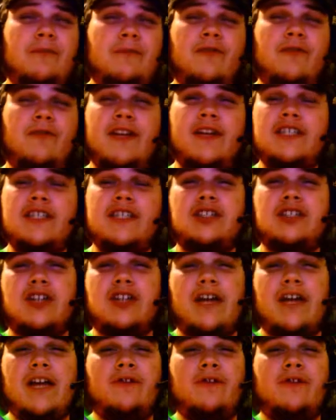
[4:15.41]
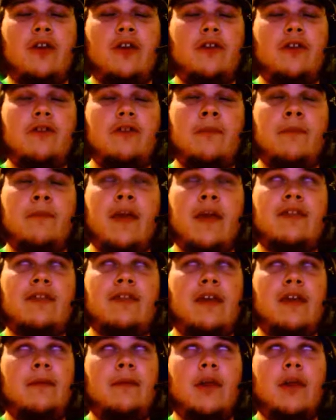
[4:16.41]
Freeze Drive for all those
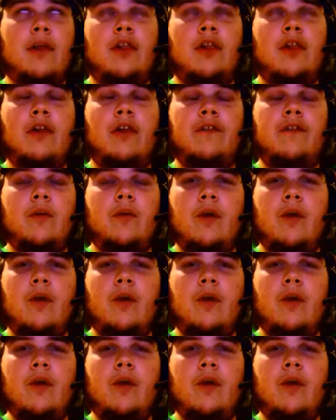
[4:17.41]
pesky but lovely